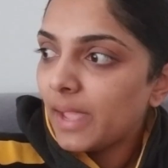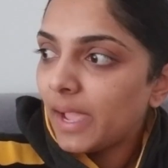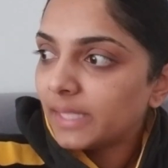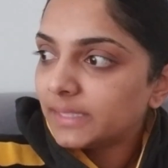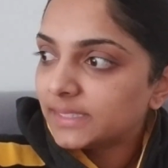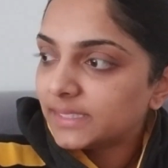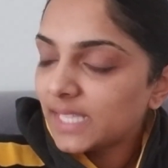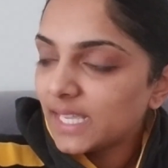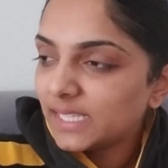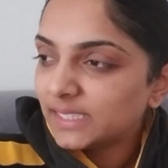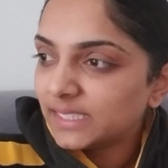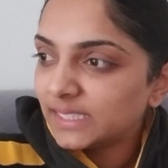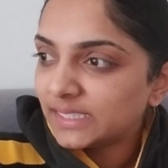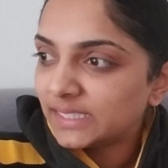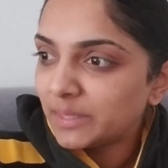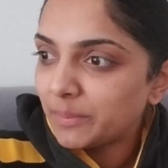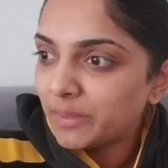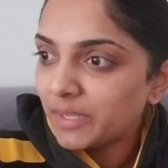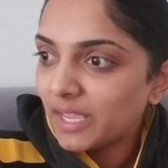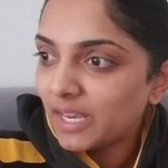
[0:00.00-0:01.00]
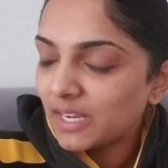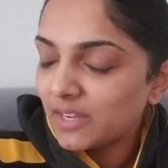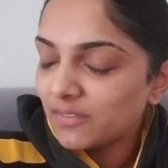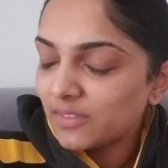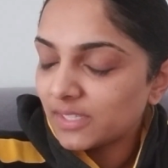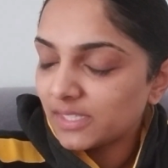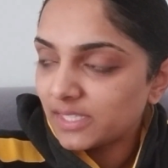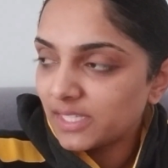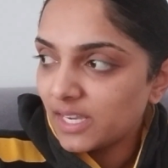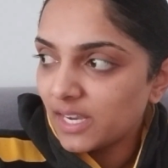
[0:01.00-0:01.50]
I'd say since the beginning
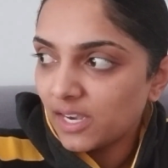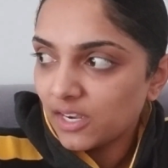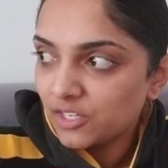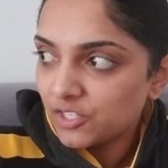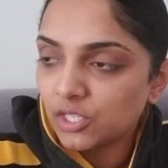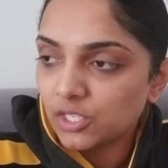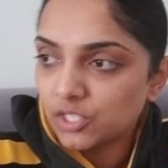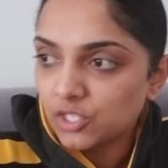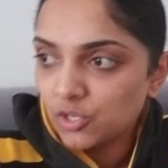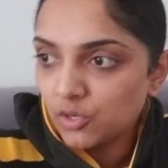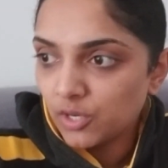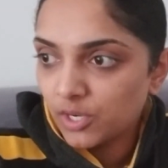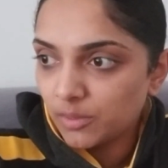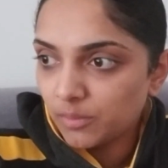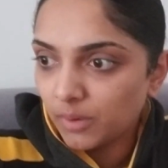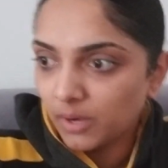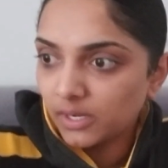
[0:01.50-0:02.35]
of this year, the two year